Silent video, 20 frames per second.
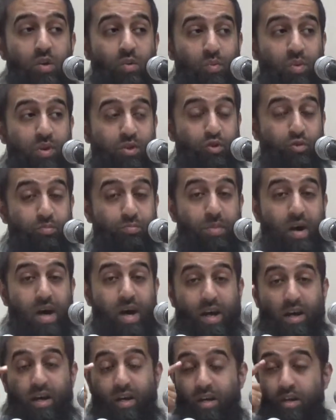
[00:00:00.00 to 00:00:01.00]
When you
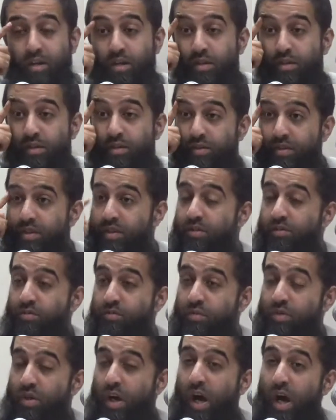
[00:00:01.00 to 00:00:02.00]
buy these,
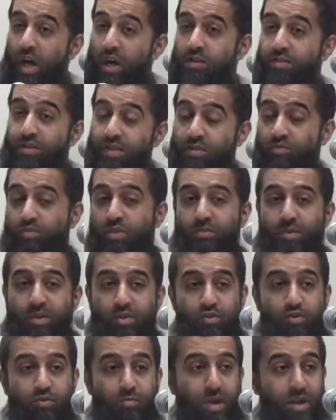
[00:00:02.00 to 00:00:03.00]
hire these
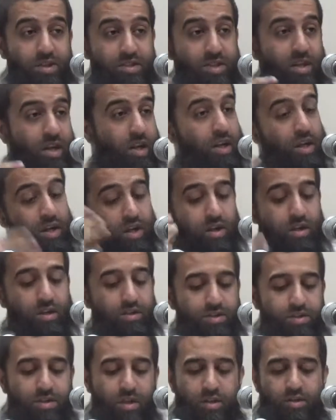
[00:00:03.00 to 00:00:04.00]
women to basically
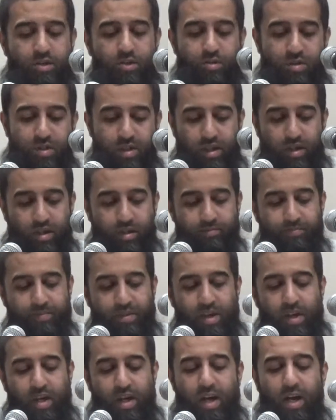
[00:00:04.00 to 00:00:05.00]
start to sing.
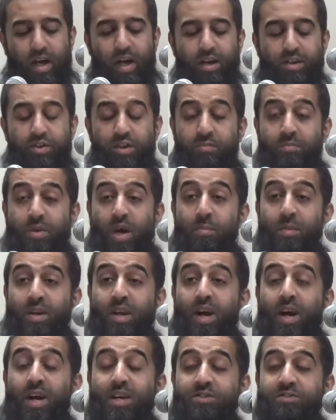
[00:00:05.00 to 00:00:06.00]
And Imam
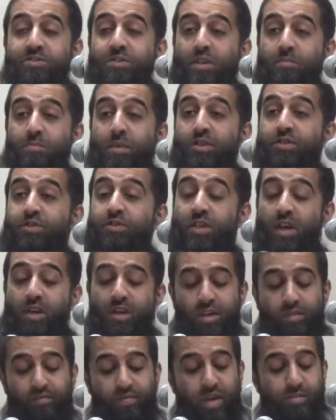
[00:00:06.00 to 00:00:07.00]
al-Hasan al-Basri,
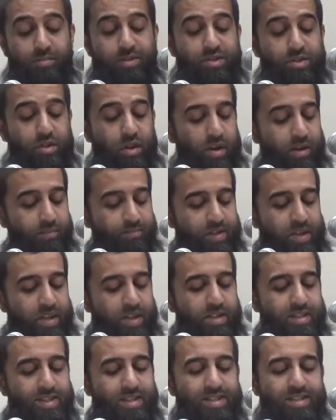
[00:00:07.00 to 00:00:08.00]
another famous scholar,
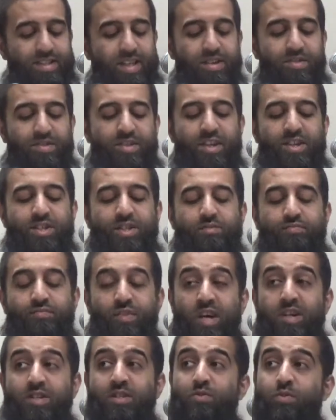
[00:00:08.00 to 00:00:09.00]
he said this
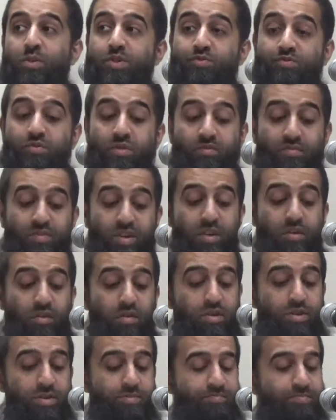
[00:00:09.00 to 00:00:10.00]
verse was
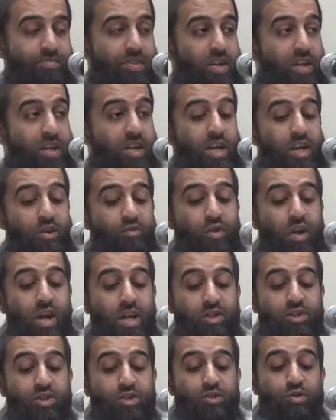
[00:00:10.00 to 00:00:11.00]
revealed in
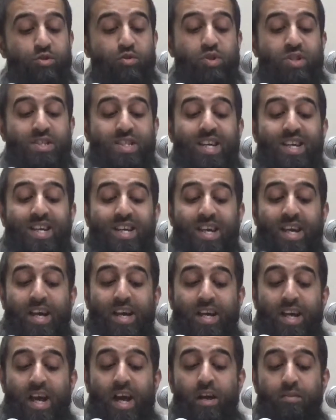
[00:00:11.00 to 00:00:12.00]
relation to
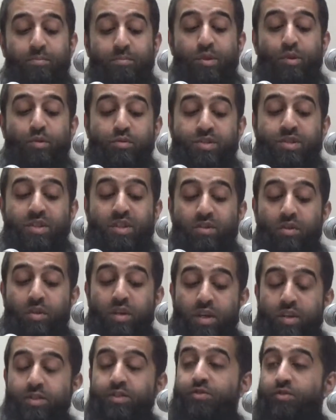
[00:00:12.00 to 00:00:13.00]
singing and musical
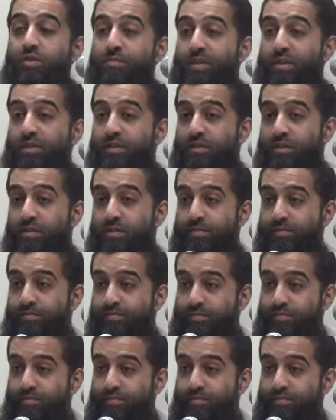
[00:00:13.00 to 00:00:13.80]
instruments.